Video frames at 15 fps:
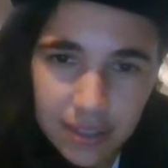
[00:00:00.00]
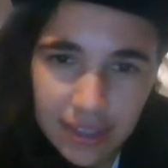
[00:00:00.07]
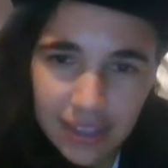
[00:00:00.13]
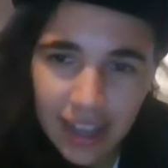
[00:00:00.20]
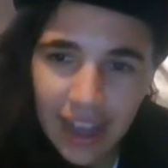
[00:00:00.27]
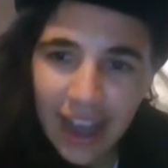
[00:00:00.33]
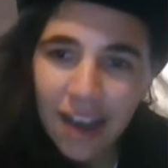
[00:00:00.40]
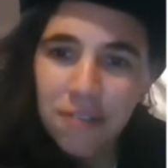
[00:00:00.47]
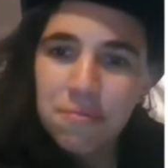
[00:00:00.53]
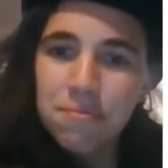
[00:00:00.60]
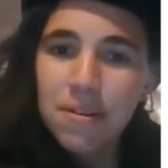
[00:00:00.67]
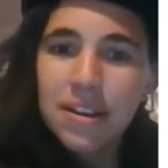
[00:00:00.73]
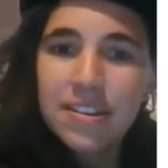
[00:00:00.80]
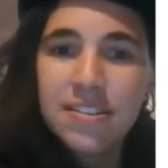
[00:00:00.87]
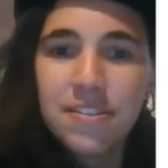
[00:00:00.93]
How
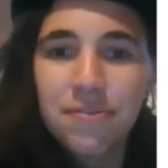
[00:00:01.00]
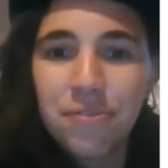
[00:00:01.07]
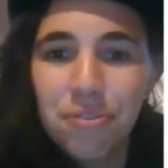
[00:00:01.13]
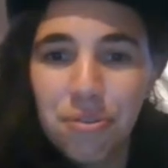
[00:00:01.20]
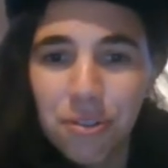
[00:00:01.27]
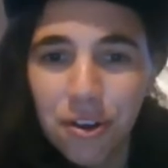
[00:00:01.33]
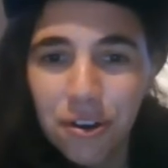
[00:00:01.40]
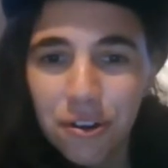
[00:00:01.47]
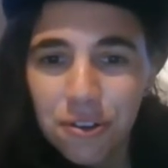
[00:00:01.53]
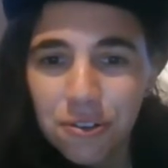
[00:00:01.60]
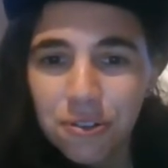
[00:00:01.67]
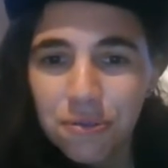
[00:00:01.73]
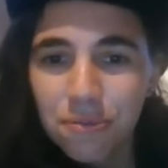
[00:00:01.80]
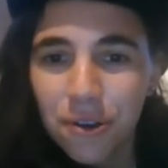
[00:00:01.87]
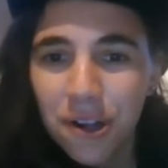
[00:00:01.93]
wonderful the
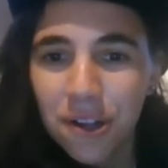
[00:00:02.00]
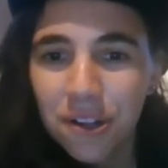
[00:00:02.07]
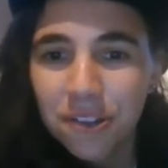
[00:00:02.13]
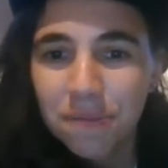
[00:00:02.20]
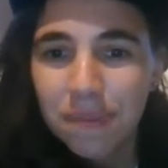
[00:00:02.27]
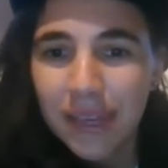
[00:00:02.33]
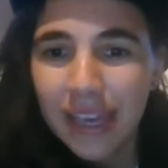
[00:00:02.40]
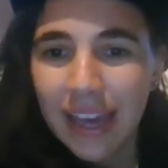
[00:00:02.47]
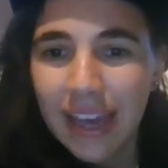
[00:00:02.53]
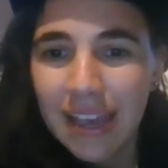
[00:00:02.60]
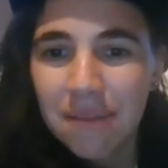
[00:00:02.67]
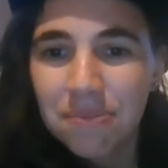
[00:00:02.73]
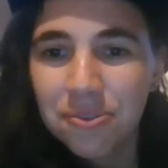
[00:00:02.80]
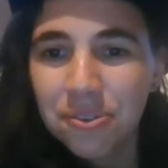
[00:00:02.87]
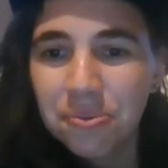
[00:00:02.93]
whole world
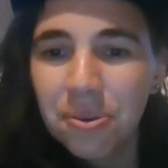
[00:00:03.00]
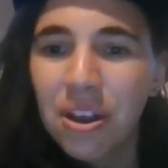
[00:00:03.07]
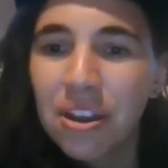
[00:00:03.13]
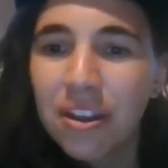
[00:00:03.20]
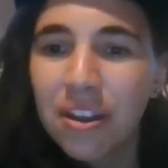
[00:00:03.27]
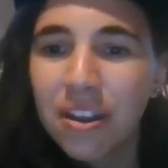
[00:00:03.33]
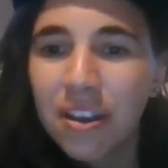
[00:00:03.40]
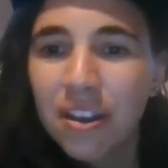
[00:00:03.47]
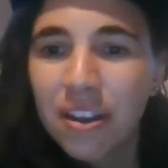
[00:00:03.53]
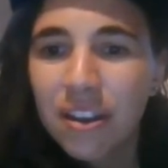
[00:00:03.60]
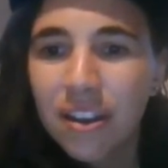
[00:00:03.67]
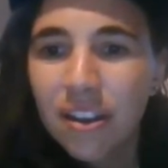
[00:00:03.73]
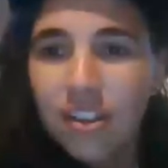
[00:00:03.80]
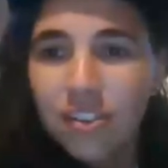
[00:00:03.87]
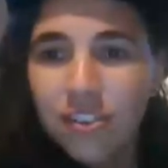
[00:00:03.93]
became to one,
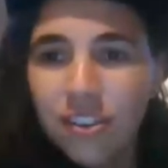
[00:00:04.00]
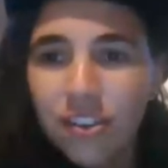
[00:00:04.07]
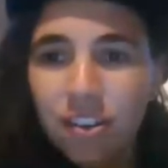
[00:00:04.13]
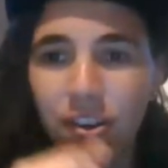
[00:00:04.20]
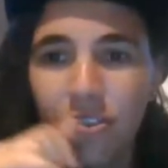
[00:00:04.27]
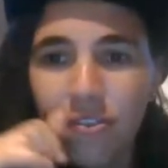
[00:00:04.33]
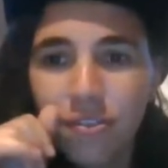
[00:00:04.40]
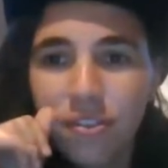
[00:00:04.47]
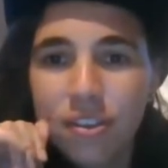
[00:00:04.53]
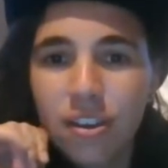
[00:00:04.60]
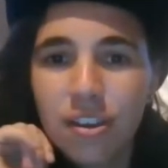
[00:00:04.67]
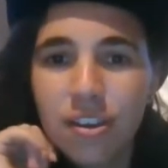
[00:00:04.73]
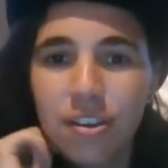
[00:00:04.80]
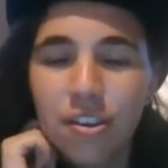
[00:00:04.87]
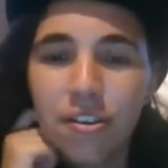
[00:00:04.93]
to note the
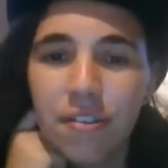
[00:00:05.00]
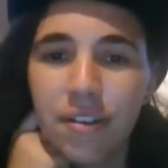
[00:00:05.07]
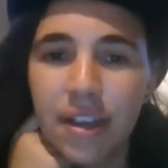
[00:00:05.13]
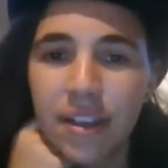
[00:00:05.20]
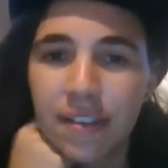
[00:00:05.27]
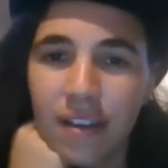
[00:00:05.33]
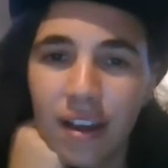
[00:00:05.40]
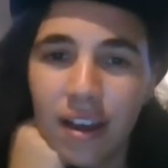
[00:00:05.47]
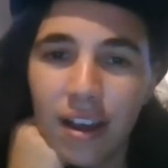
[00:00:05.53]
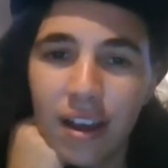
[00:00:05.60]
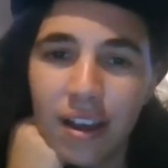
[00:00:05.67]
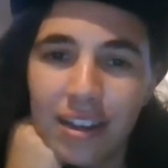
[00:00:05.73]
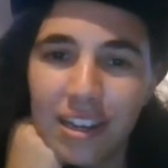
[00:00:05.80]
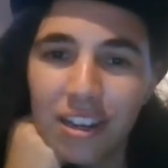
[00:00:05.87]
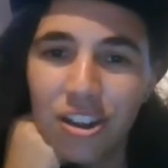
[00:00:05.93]
curious
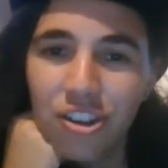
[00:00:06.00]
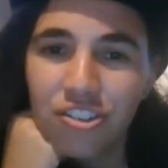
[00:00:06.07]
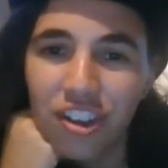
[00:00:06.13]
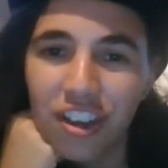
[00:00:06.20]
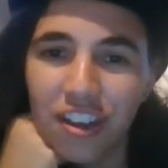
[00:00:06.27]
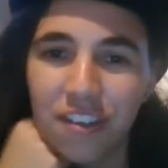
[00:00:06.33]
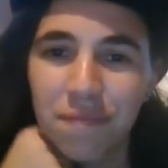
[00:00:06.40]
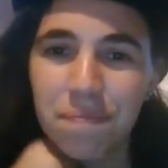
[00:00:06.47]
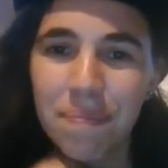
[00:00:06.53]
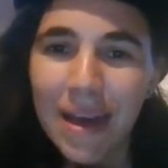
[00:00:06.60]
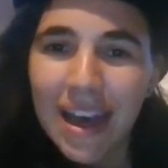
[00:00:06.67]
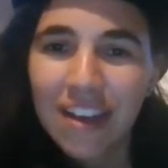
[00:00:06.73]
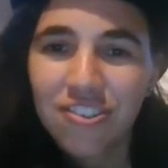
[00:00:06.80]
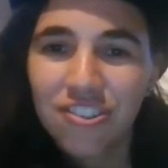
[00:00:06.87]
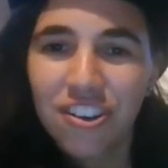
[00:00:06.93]
hard logic of
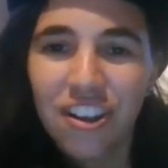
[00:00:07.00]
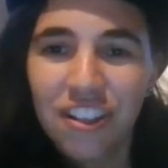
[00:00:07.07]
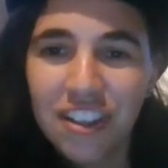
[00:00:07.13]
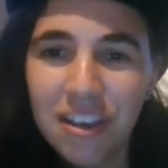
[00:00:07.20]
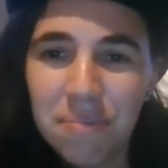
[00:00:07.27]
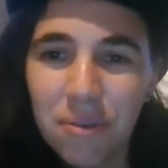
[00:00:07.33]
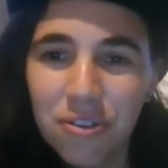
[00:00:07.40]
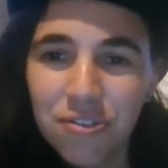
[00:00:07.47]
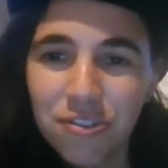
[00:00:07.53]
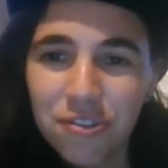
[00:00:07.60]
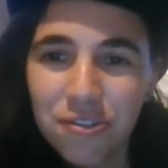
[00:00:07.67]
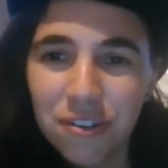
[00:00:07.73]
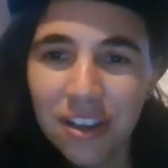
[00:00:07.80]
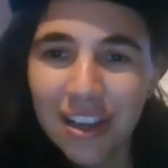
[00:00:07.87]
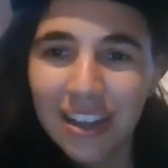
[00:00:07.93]
passion and the
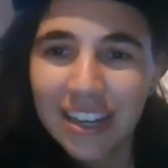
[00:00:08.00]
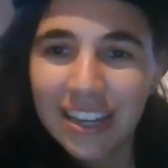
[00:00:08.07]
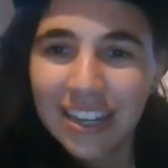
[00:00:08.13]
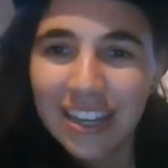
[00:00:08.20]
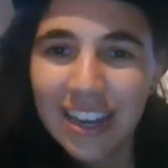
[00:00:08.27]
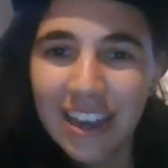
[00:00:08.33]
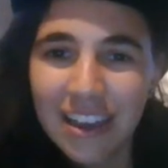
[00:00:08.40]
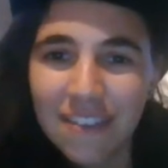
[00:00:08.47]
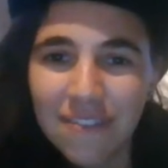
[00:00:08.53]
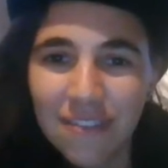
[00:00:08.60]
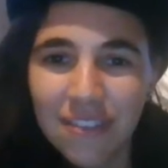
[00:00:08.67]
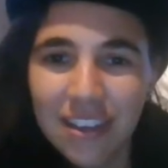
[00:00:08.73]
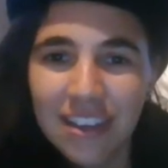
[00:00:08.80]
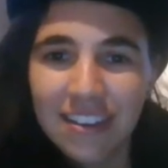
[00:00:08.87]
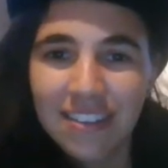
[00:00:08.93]
emotional coloured life
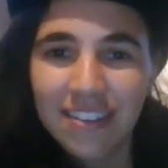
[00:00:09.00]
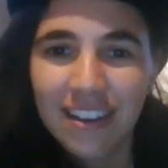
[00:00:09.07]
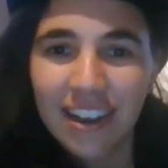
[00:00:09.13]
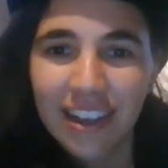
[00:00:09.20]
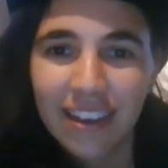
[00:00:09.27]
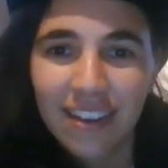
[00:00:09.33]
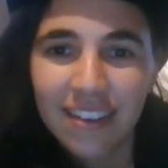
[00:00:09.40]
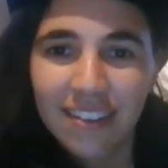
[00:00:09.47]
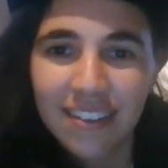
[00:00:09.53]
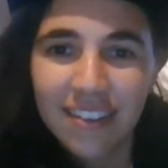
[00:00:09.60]
of the intellect,